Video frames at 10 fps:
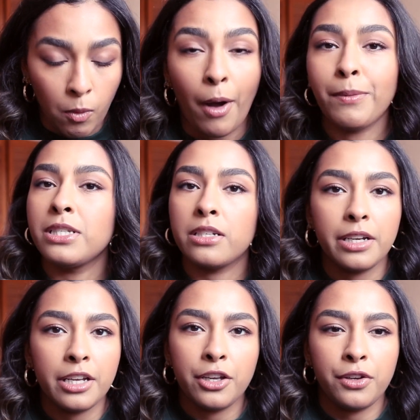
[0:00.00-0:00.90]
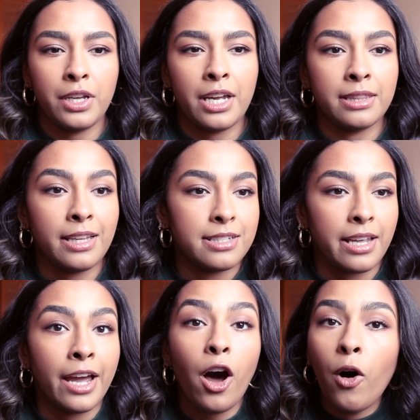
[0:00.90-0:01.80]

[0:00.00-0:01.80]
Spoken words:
what I was studying at uni and they say,